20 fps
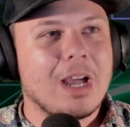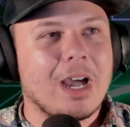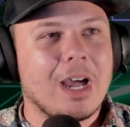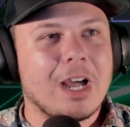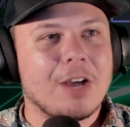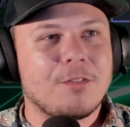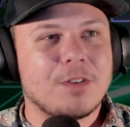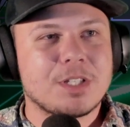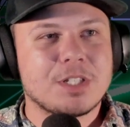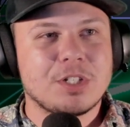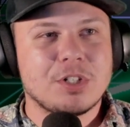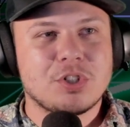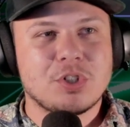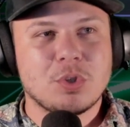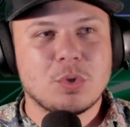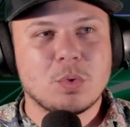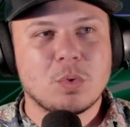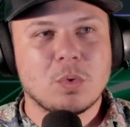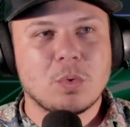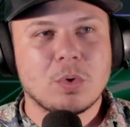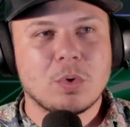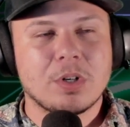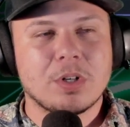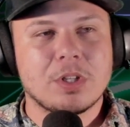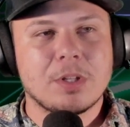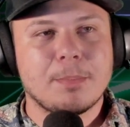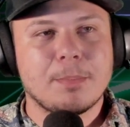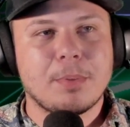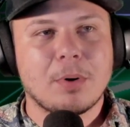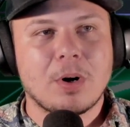Fix an issue where
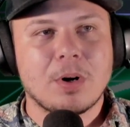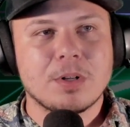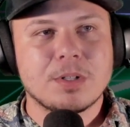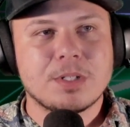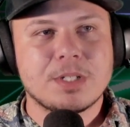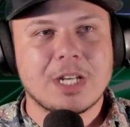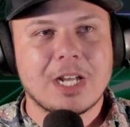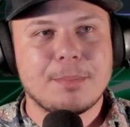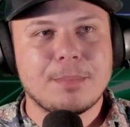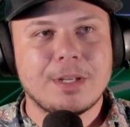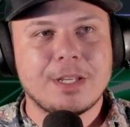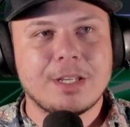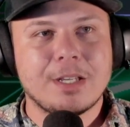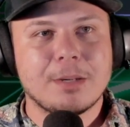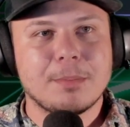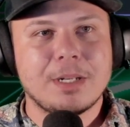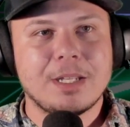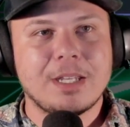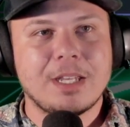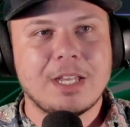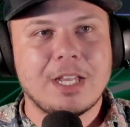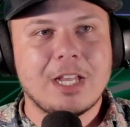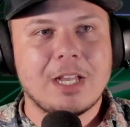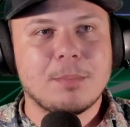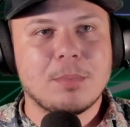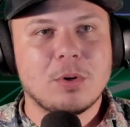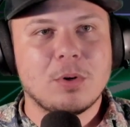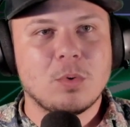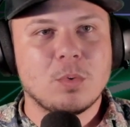the bar timing a minigame